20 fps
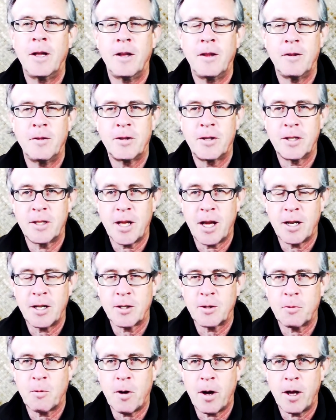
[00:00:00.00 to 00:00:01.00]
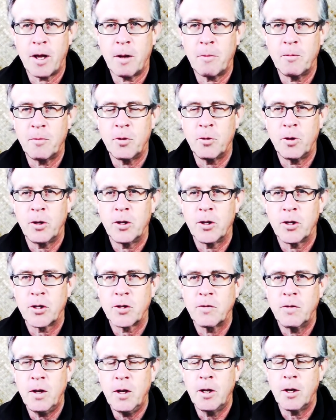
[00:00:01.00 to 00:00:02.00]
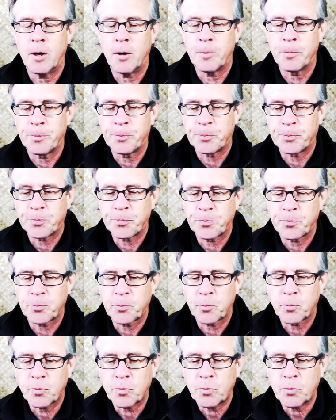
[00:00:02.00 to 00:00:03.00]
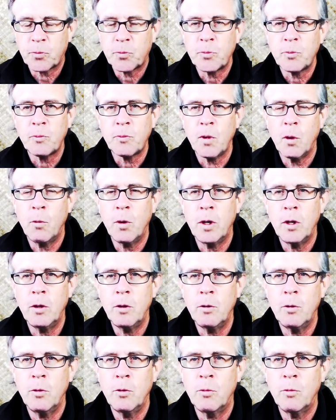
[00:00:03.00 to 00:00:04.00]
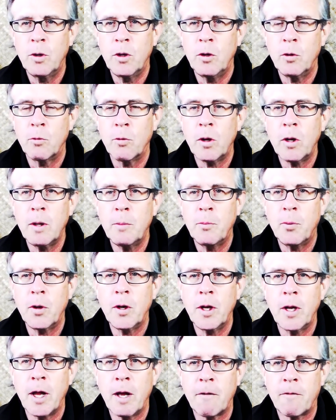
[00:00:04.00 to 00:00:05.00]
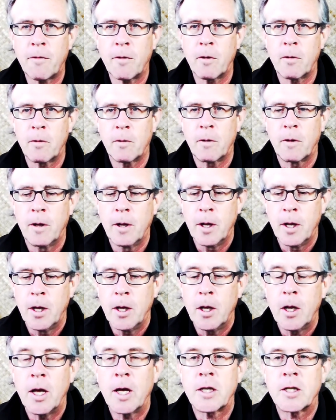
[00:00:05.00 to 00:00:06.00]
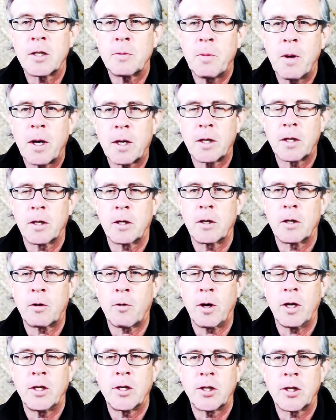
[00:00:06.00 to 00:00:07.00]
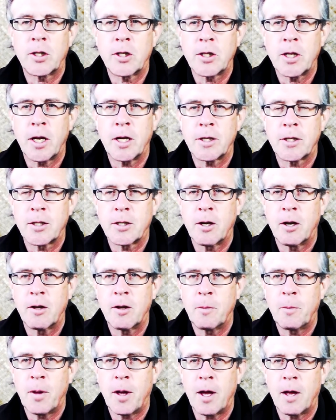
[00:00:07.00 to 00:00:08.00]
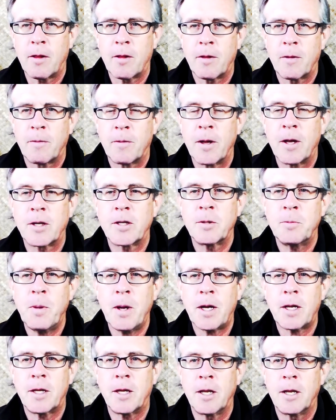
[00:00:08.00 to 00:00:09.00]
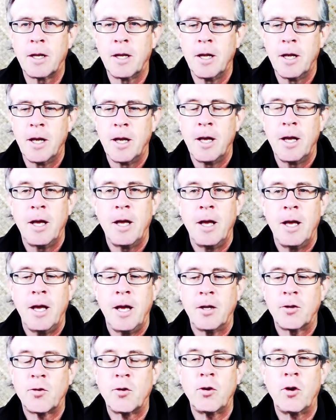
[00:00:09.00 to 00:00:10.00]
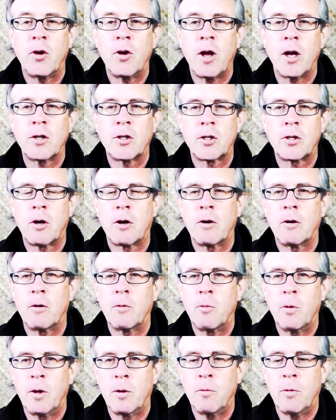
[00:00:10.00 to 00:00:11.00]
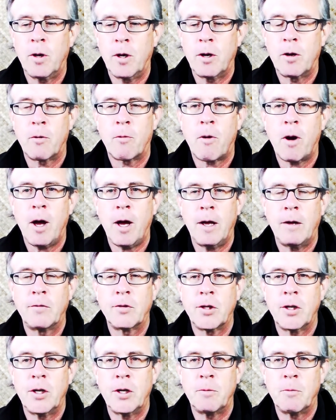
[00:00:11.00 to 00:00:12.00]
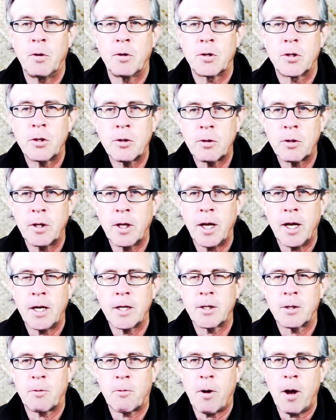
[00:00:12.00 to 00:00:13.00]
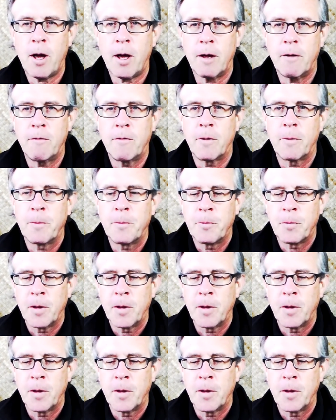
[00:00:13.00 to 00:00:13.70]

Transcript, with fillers: that is why I'm doing this video. When you, when you really put in effort, expect great success on the path. Expect it. So you're not startled when it, when it arrives, and it most certainly has arrived